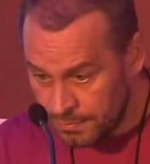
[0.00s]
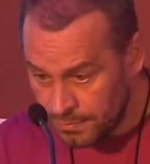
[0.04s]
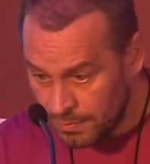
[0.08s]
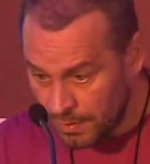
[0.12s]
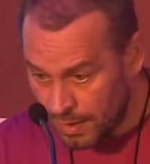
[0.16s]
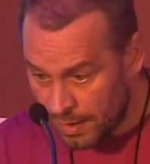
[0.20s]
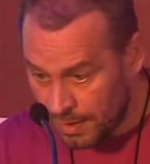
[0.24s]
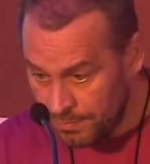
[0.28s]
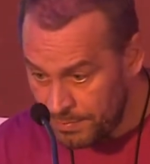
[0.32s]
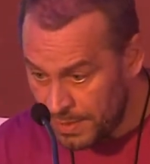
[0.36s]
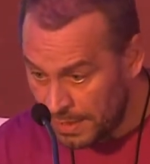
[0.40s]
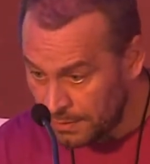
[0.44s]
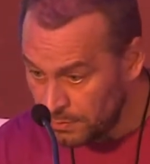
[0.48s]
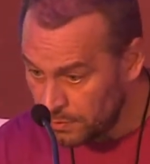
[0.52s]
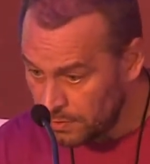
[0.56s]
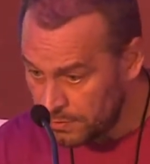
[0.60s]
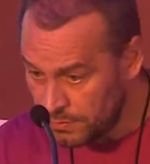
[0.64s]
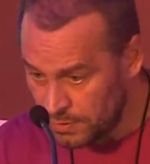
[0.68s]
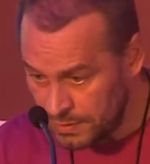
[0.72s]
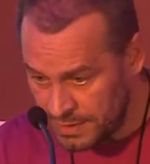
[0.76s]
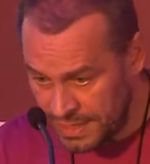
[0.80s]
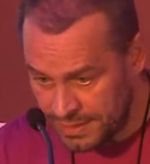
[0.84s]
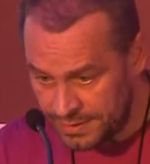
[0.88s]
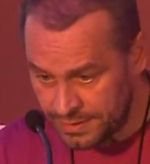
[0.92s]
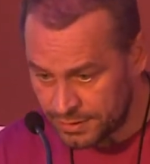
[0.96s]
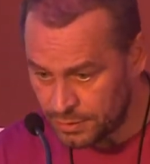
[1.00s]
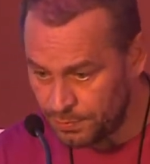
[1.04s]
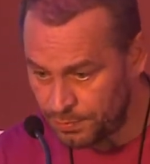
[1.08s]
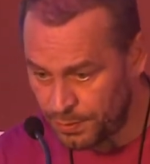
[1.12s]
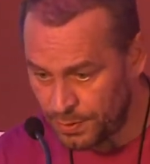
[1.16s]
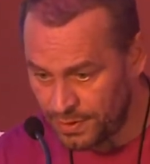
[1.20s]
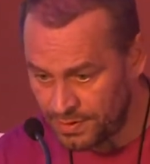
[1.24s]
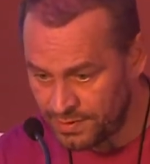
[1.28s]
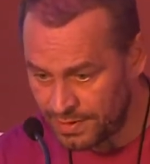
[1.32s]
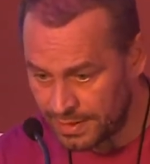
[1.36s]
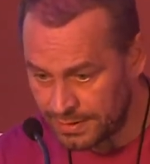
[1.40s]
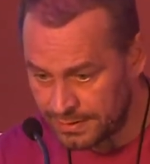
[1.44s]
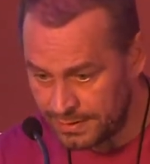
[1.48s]
I'm not here to
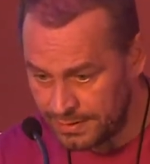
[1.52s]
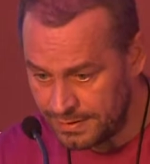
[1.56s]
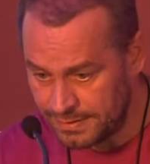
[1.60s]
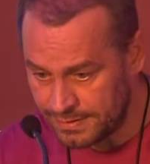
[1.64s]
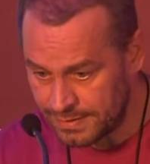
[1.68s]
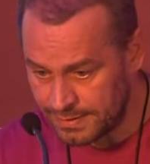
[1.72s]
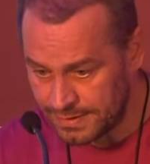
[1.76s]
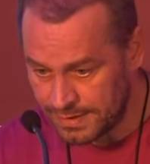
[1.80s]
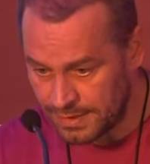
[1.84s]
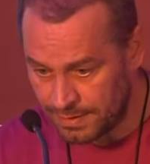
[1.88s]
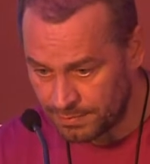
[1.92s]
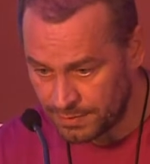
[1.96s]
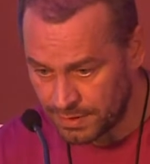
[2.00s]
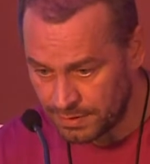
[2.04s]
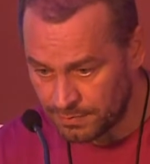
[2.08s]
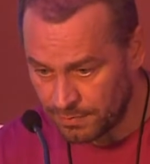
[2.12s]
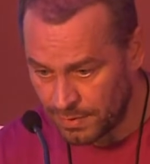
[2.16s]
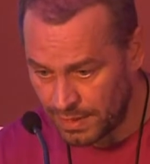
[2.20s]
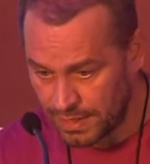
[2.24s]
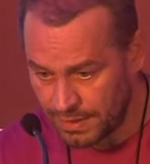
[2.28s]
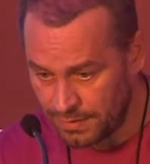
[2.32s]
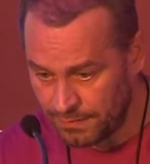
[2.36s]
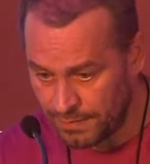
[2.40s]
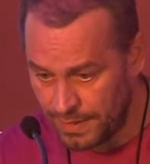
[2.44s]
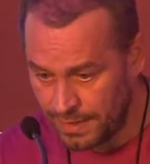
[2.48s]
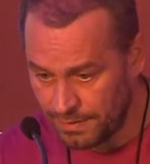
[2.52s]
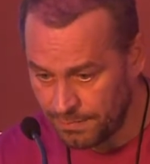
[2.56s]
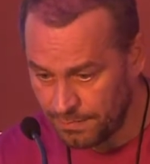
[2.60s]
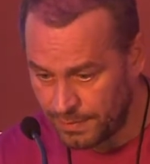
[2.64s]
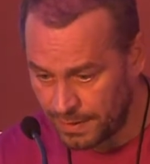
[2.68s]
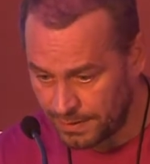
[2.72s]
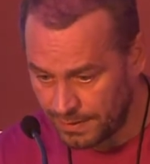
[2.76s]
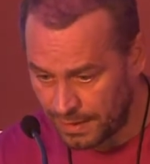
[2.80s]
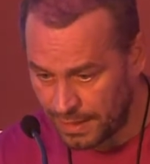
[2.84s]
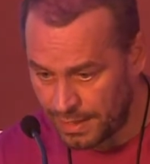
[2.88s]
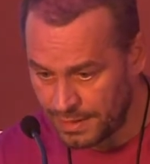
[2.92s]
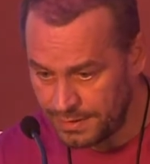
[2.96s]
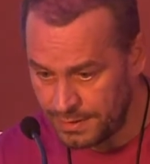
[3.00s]
present Interceptd, by the way,
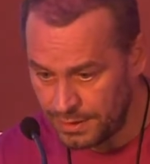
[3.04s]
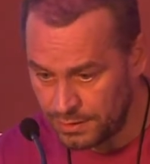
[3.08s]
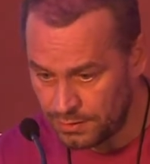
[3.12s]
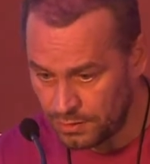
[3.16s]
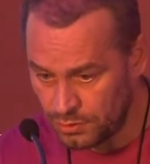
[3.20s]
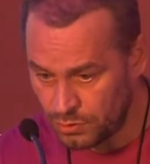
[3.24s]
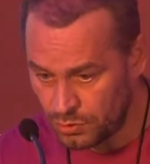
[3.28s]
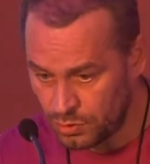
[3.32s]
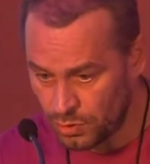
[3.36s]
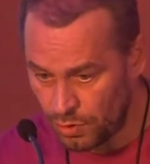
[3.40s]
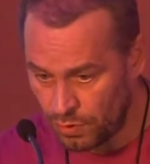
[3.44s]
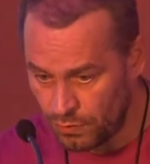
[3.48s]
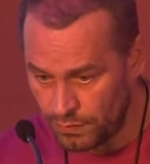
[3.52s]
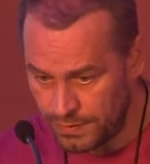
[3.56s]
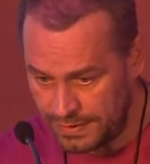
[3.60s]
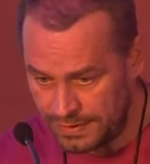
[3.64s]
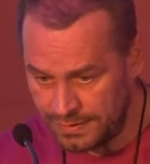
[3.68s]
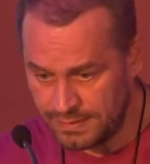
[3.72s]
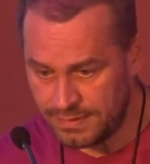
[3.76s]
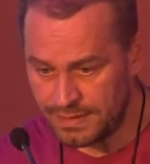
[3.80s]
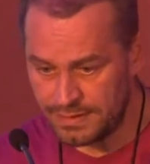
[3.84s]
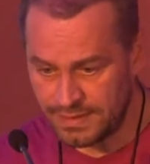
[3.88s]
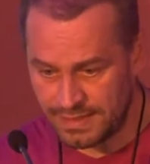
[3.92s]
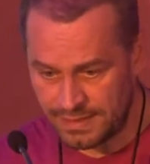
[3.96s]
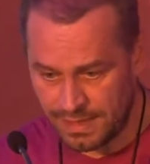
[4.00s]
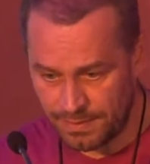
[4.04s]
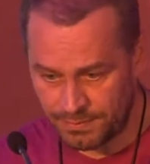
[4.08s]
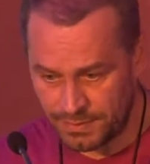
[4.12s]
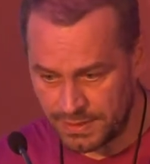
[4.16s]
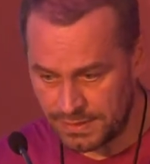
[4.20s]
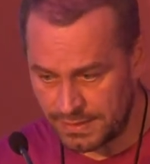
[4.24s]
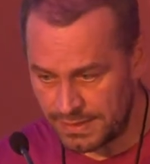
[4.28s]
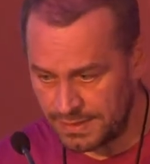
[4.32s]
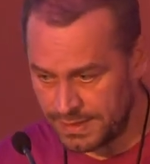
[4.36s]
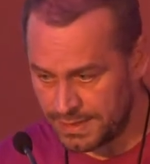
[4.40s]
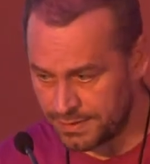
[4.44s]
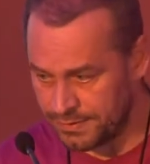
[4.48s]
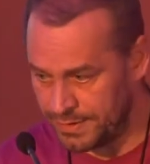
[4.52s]
but I need to show
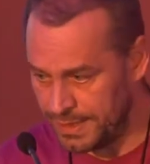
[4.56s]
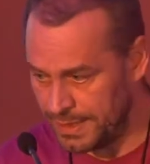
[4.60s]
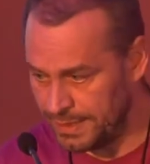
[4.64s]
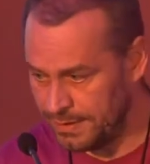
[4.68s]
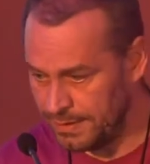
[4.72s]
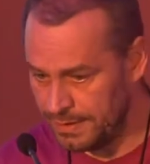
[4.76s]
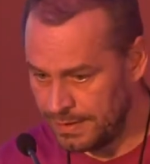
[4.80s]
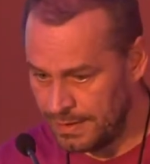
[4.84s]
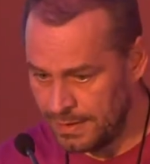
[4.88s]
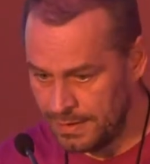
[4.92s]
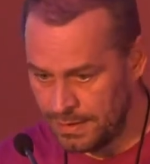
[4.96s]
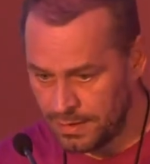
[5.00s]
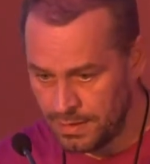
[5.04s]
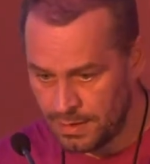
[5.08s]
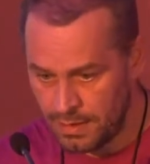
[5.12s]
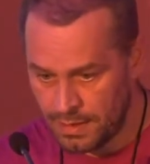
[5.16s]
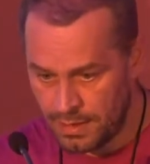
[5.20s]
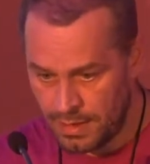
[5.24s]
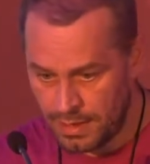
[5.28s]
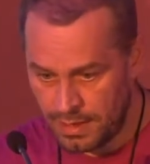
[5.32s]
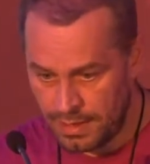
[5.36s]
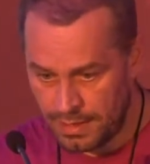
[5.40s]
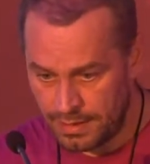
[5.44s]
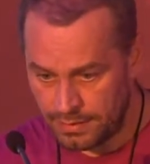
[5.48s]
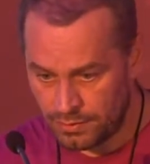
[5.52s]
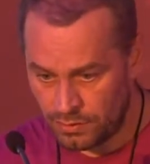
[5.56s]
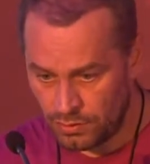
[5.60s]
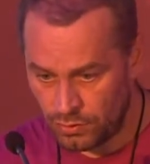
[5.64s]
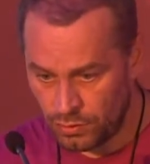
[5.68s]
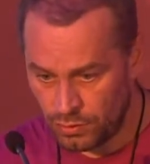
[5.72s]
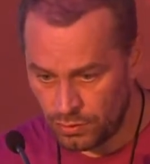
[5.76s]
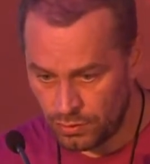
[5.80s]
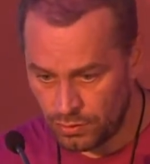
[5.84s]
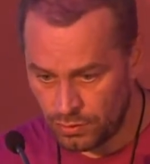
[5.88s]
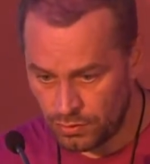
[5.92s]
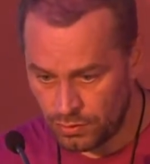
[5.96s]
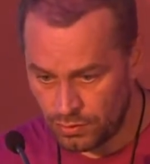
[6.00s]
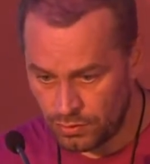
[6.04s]
Interceptd screen
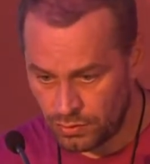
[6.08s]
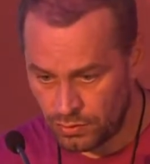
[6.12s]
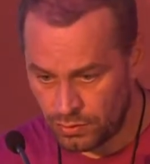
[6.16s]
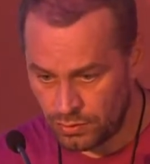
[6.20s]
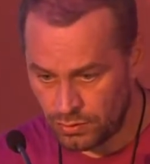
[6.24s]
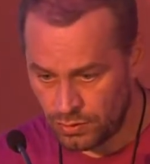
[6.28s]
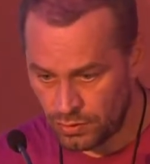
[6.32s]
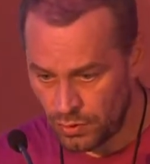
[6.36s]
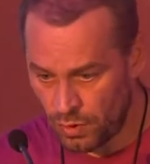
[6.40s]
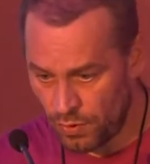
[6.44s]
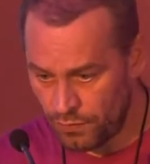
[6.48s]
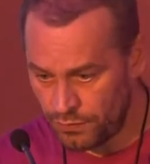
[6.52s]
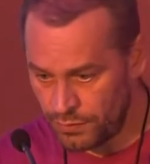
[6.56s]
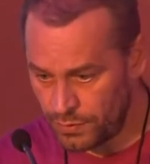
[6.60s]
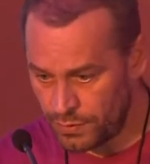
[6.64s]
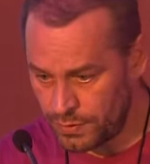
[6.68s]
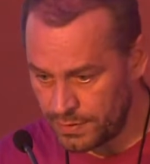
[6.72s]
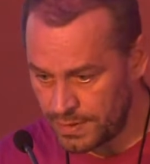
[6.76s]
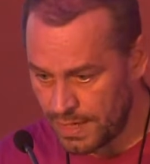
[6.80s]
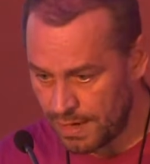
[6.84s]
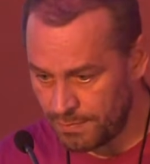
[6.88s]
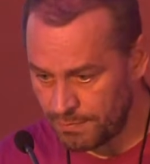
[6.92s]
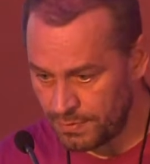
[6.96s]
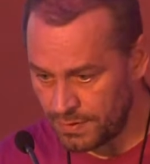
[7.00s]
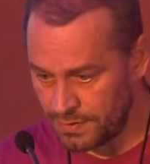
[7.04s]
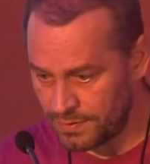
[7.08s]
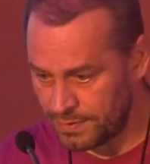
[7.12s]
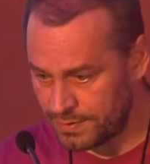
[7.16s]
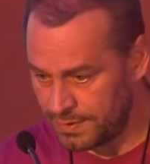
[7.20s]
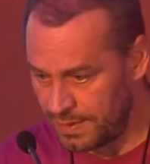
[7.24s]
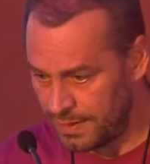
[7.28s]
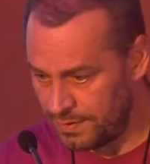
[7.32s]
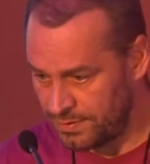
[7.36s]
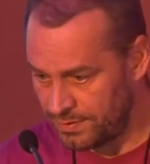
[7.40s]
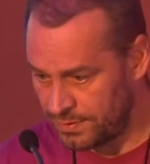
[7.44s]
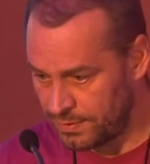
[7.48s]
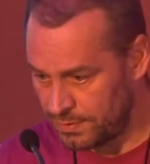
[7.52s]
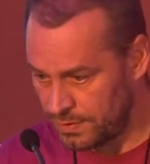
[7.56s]
to show you the numbers.
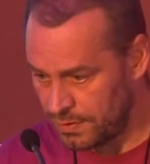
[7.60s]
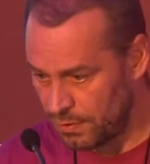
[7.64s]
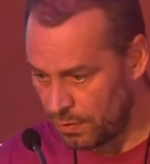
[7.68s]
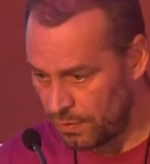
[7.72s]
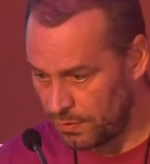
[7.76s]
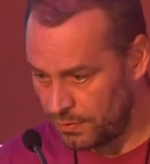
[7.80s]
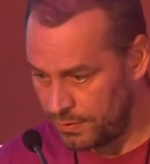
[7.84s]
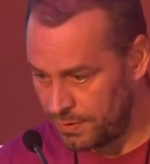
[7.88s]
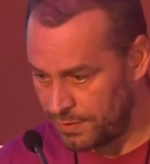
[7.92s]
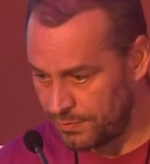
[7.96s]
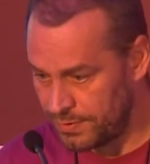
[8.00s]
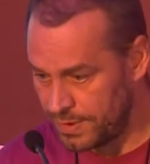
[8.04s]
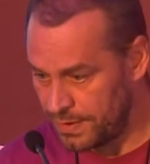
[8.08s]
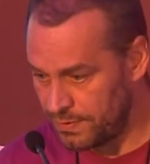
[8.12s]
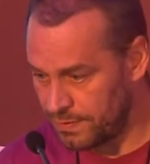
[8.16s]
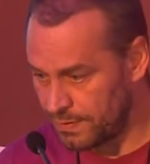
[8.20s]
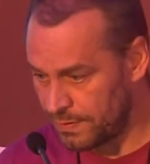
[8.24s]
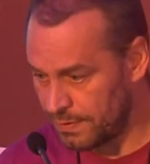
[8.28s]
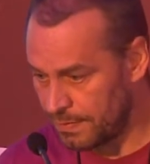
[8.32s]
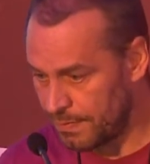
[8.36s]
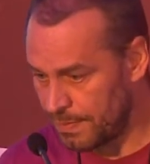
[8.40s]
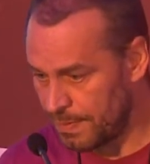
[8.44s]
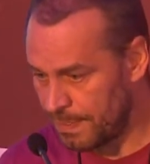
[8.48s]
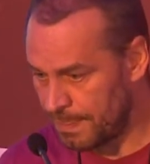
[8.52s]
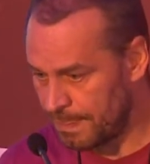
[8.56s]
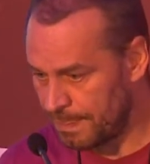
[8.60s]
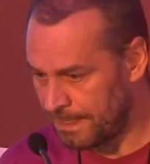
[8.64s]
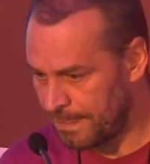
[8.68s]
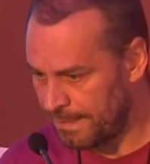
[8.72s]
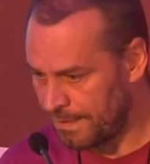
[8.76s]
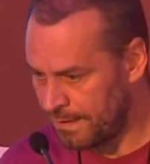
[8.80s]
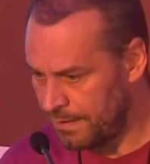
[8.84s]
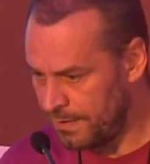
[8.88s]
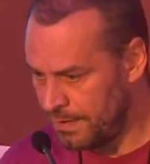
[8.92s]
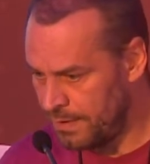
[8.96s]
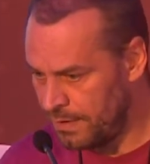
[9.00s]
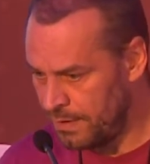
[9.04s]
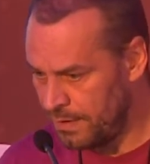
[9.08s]
That's the only reason.
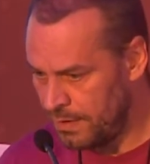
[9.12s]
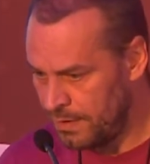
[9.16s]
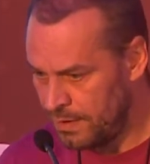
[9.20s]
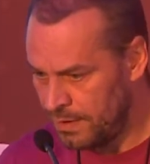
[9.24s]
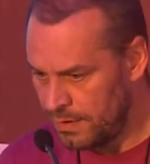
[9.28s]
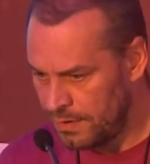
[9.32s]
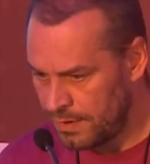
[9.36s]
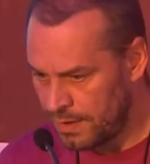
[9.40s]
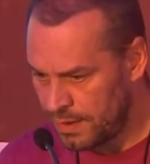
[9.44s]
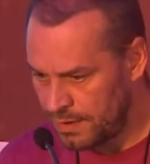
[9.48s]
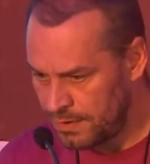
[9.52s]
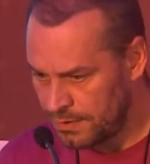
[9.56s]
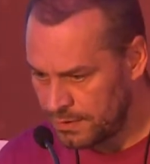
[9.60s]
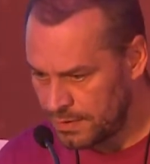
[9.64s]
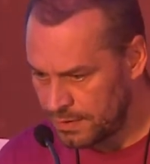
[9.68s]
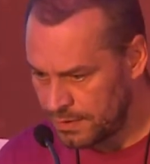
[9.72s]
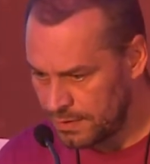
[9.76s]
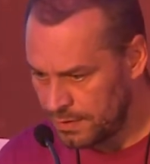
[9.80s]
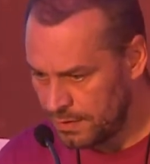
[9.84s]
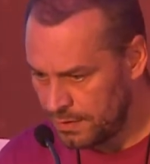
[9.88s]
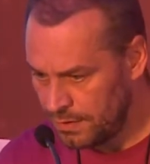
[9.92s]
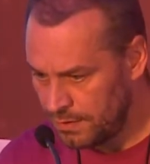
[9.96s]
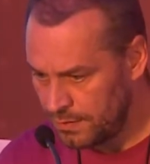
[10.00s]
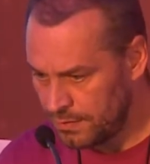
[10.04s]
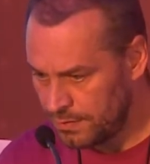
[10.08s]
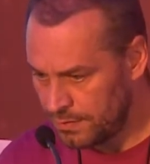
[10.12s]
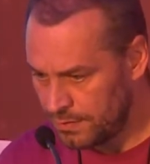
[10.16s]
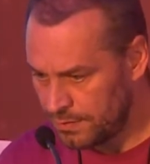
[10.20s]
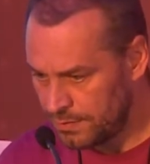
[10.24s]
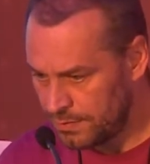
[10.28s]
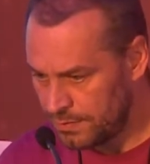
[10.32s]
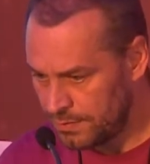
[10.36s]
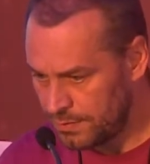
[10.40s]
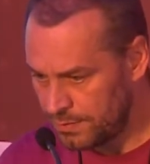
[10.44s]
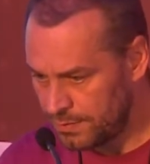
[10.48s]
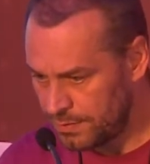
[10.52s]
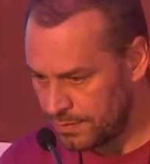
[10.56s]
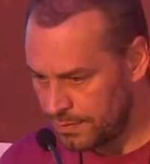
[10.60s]
Anything
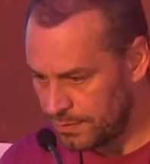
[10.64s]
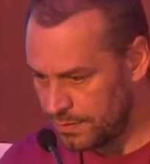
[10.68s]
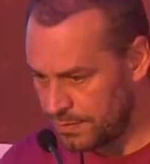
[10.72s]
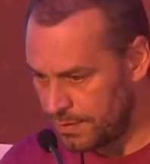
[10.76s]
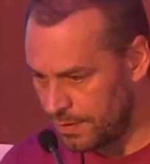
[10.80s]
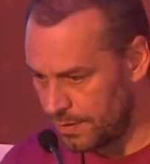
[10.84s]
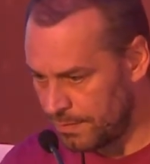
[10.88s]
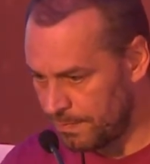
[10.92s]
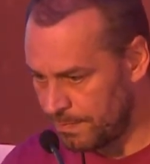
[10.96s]
else? Yeah.